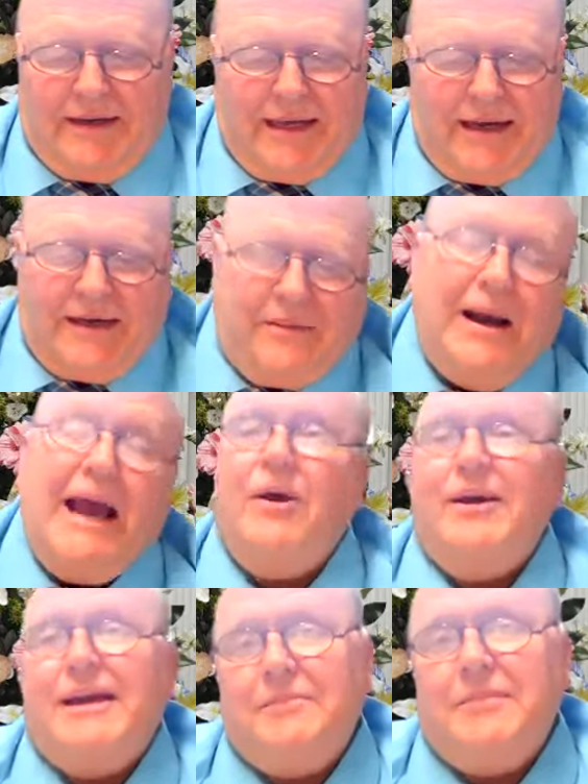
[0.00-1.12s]
telling him
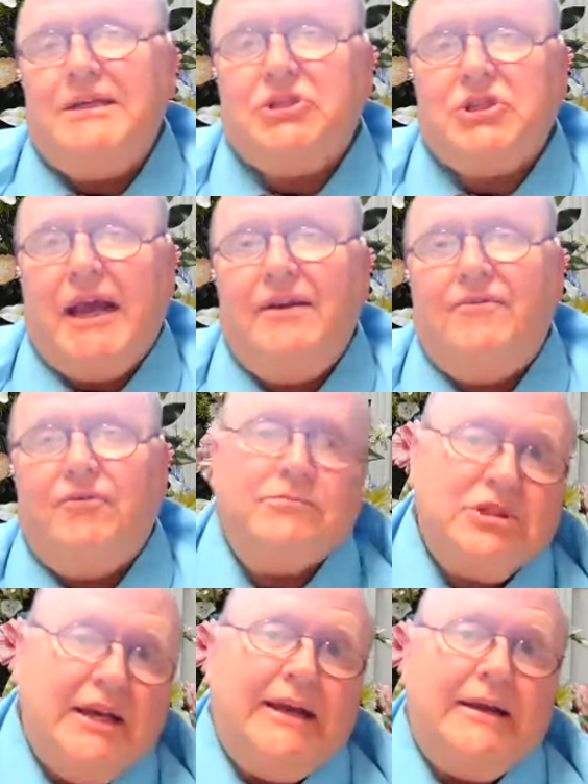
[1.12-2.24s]
how he can be saved
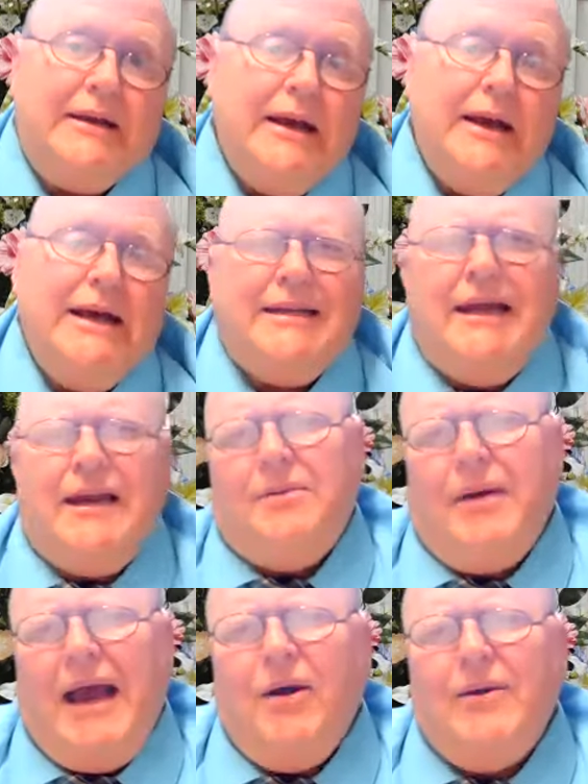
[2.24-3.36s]
from sin, telling
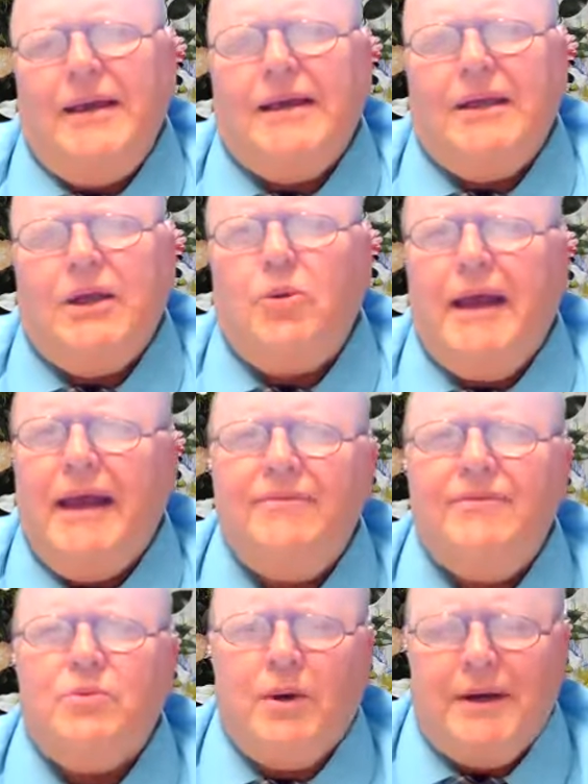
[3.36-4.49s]
him how he can go to
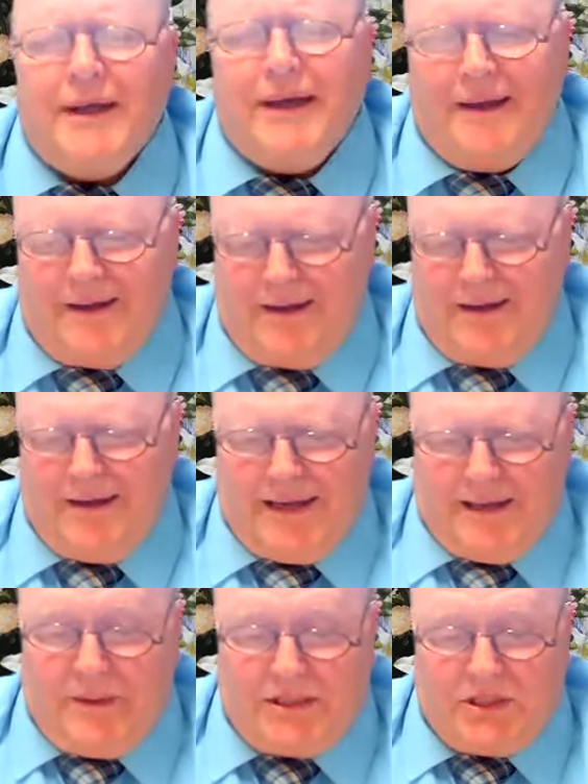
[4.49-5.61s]
heaven one day
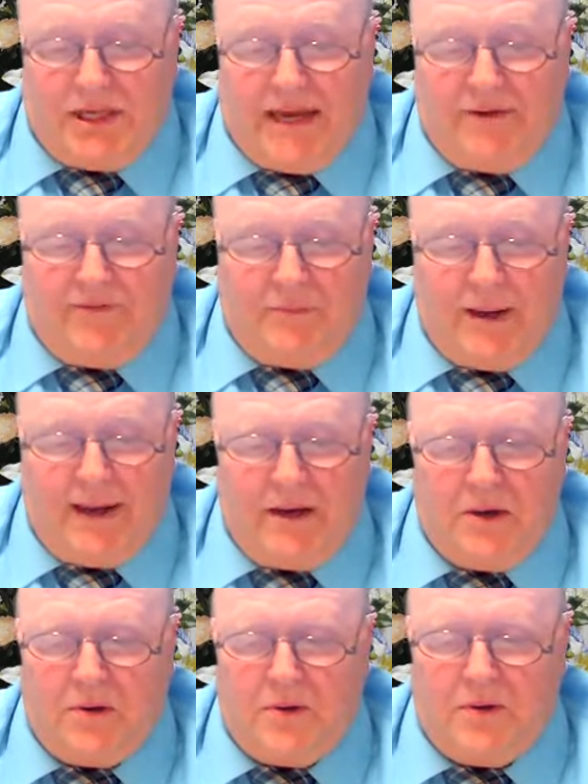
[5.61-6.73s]
and be saved from
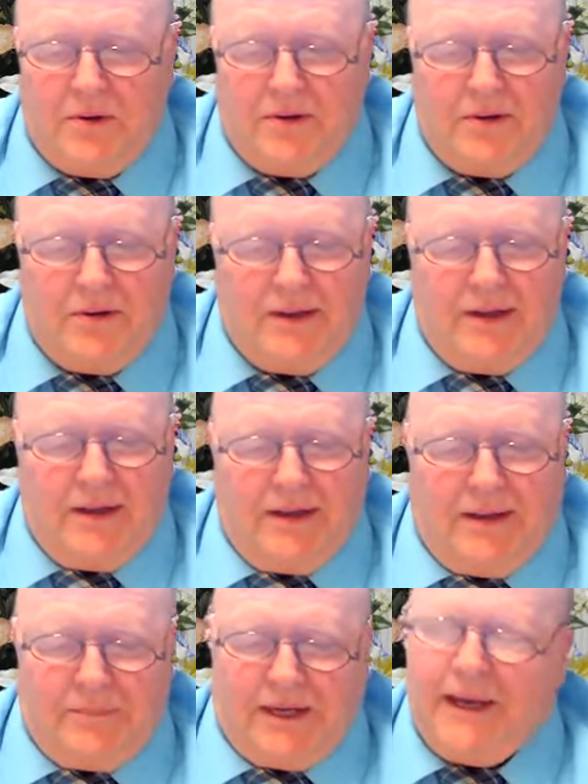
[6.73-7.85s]
hell.
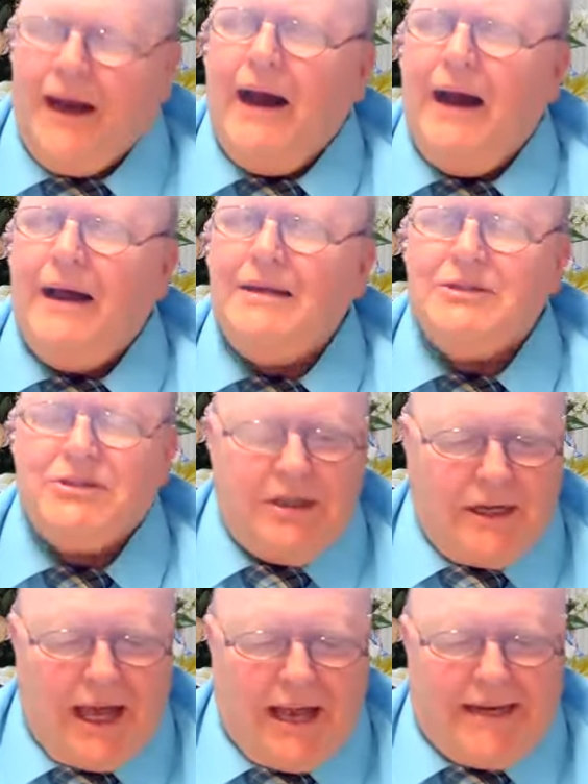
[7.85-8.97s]
God is
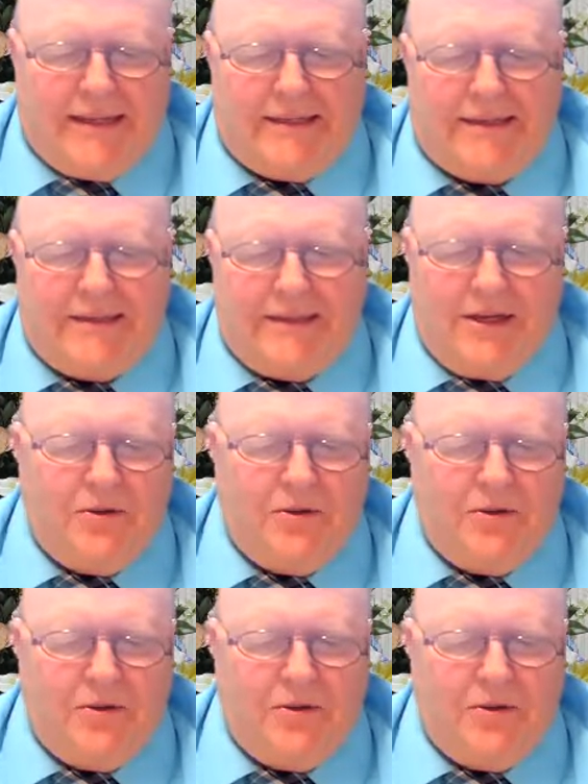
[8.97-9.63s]
delighted to